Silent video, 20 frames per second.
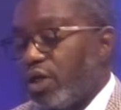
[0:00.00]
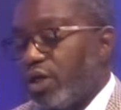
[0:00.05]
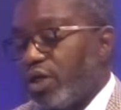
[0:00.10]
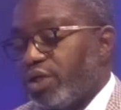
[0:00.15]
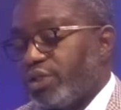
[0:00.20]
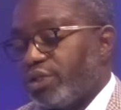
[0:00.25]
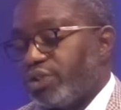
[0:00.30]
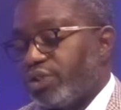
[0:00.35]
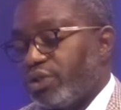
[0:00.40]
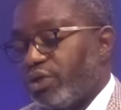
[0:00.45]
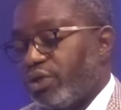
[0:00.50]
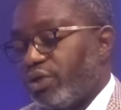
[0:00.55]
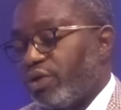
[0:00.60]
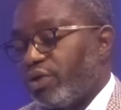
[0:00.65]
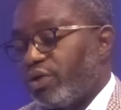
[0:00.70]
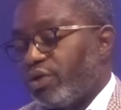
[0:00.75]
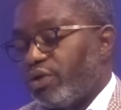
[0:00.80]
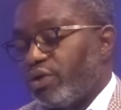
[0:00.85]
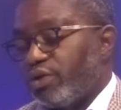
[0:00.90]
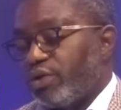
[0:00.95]

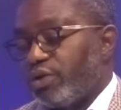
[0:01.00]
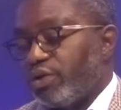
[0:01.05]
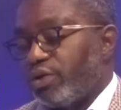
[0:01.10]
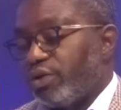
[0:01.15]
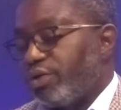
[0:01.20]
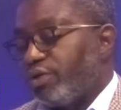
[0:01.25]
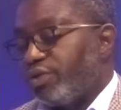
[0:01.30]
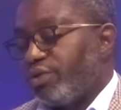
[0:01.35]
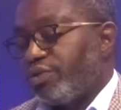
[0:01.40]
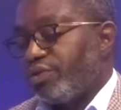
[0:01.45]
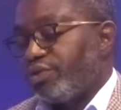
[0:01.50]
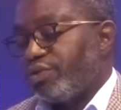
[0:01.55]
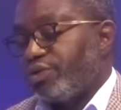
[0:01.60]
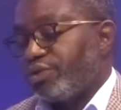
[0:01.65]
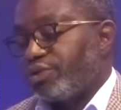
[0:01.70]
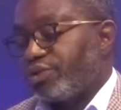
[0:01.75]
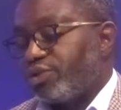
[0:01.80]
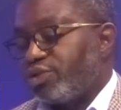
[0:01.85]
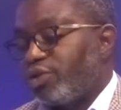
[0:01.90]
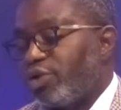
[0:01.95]
So
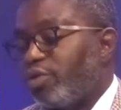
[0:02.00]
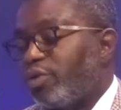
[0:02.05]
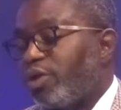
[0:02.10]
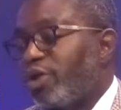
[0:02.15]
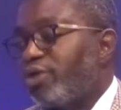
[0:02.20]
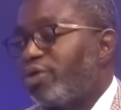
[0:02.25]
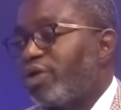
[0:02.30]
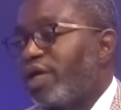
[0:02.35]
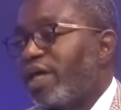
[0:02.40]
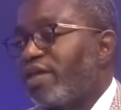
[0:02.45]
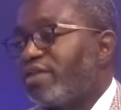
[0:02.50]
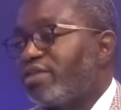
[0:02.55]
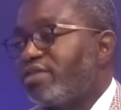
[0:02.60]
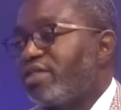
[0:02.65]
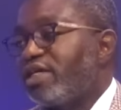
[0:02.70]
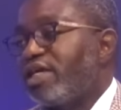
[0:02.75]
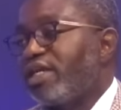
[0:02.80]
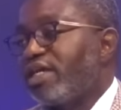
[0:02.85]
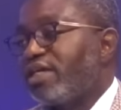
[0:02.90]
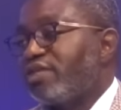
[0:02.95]
there is no way you can
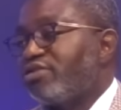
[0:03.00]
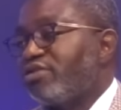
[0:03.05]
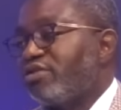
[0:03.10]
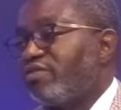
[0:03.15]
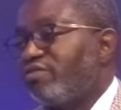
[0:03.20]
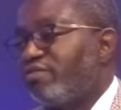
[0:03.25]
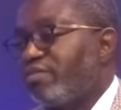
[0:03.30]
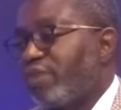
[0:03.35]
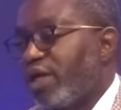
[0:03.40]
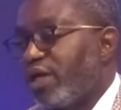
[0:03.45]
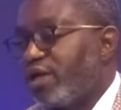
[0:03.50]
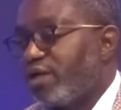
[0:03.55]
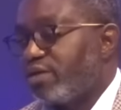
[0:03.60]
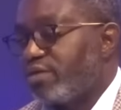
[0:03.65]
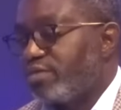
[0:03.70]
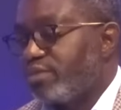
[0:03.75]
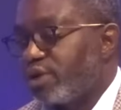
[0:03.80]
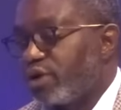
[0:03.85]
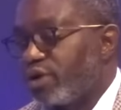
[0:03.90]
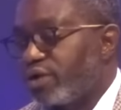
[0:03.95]
say that you have made
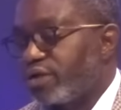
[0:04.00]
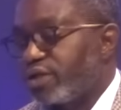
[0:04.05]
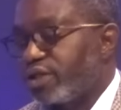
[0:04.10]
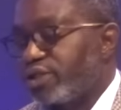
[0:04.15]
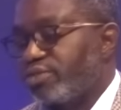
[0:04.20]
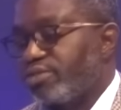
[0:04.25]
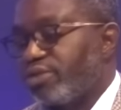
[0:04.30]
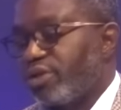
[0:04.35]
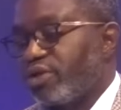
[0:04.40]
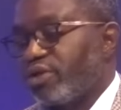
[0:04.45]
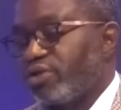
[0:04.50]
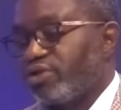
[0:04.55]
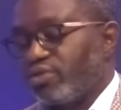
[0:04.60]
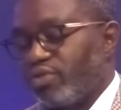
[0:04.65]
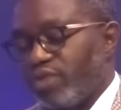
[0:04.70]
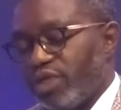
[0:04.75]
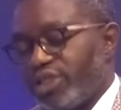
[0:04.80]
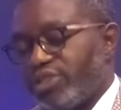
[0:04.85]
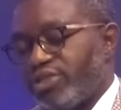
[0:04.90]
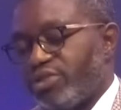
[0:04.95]
progress
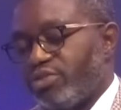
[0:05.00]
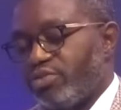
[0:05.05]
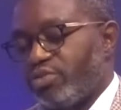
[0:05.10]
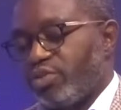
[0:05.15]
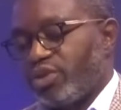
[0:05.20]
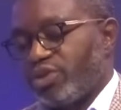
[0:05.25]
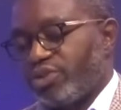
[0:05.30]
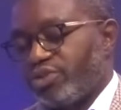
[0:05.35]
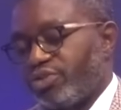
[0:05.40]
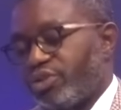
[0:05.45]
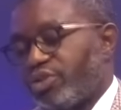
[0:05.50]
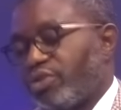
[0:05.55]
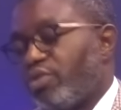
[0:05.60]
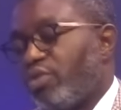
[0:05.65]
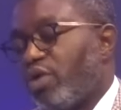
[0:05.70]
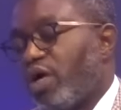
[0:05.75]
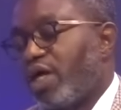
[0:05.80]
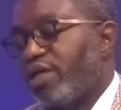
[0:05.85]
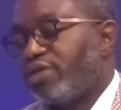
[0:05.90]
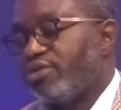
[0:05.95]
because what was
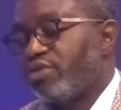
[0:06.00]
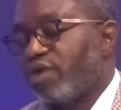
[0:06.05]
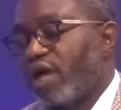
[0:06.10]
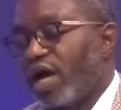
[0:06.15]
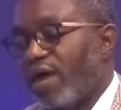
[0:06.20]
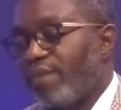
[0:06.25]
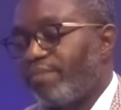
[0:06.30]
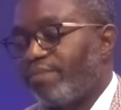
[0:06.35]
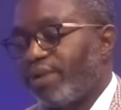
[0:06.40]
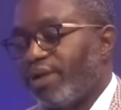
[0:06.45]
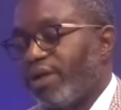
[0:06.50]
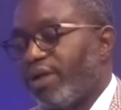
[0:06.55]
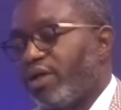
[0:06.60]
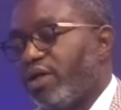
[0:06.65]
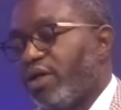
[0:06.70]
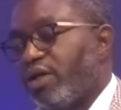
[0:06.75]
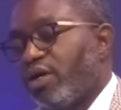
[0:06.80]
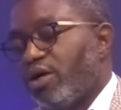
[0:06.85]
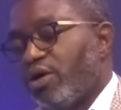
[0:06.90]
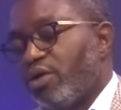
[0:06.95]
required to happen
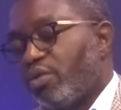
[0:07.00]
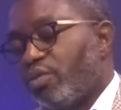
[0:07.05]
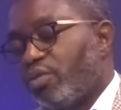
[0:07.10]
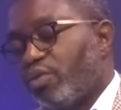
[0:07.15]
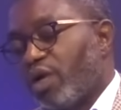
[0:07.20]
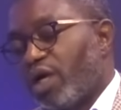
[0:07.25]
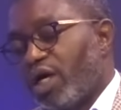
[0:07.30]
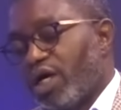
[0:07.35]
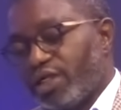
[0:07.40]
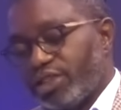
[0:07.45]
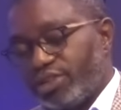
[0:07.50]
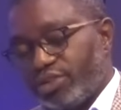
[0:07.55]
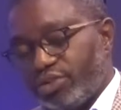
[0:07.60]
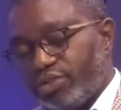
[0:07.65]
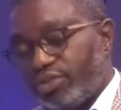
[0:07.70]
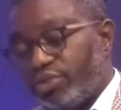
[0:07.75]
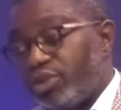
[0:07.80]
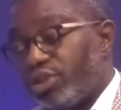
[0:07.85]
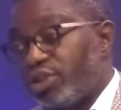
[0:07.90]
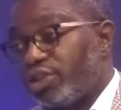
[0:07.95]
was
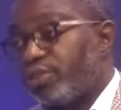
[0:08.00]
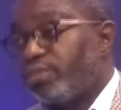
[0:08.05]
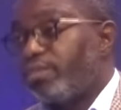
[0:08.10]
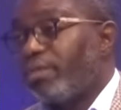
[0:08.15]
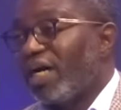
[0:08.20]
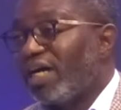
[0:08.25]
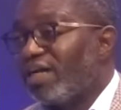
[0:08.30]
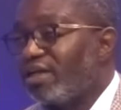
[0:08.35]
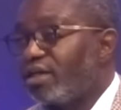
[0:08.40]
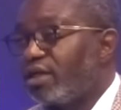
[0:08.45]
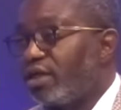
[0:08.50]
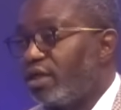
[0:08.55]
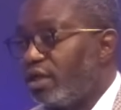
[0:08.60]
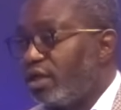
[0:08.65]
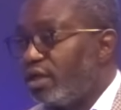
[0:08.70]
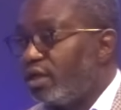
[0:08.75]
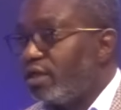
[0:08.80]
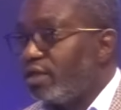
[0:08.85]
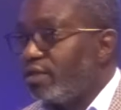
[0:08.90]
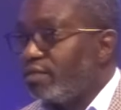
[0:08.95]
to
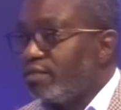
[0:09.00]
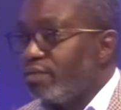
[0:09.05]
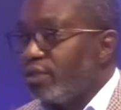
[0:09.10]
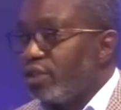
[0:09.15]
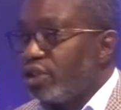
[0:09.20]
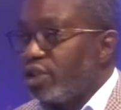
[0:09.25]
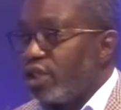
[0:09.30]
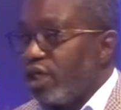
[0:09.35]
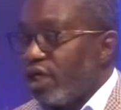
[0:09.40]
dismantle the